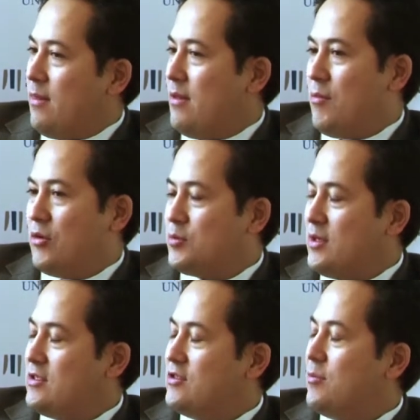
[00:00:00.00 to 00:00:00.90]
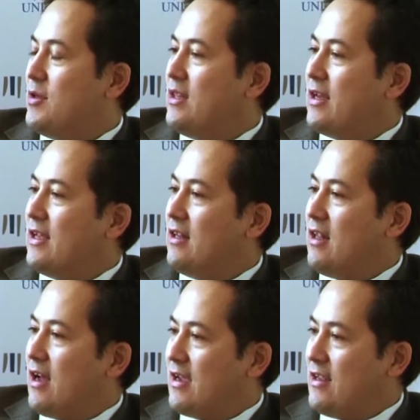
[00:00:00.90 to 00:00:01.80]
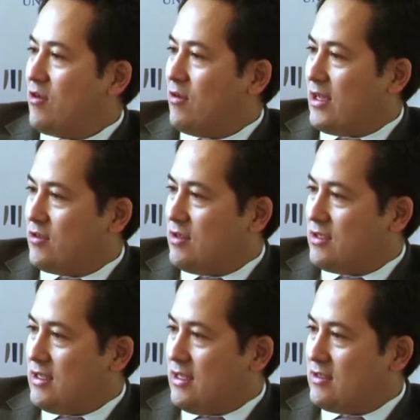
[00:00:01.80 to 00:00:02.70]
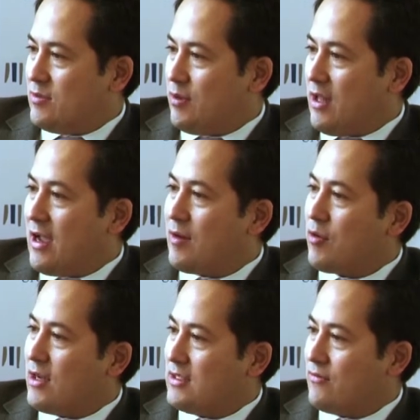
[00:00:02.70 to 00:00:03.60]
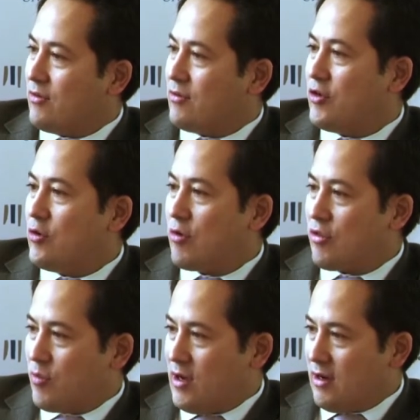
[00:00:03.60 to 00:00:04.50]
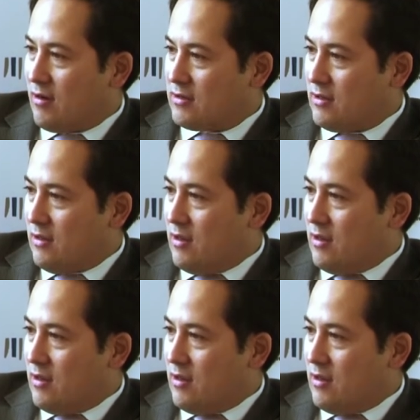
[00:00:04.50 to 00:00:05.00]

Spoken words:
in most places you'll be lucky to lock in your electricity supply and pricing for 2 or 3 years.